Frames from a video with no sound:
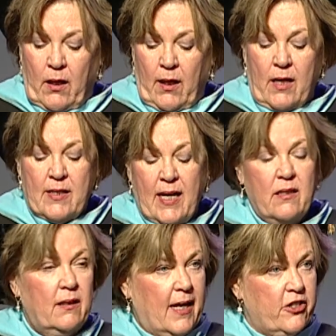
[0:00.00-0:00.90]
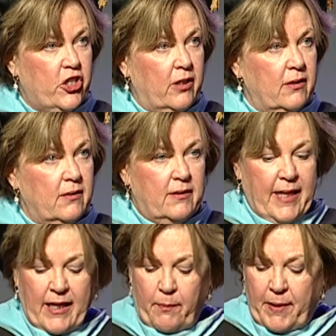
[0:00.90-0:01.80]
attend a lecture,
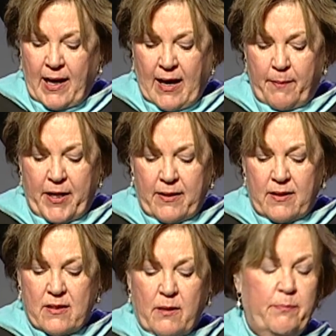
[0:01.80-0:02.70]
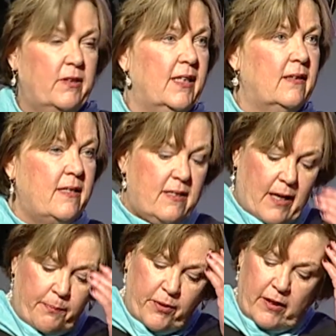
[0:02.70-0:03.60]
take up a hobby that is completely
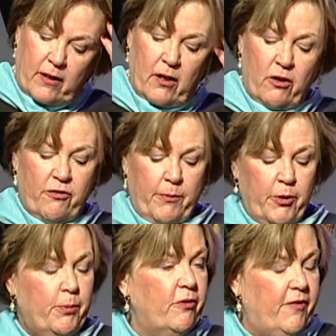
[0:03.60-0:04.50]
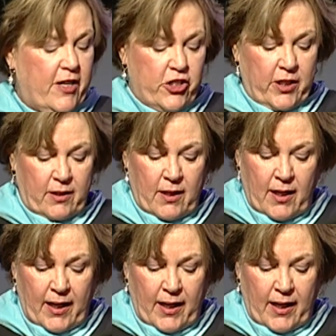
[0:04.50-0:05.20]
separate from your profession.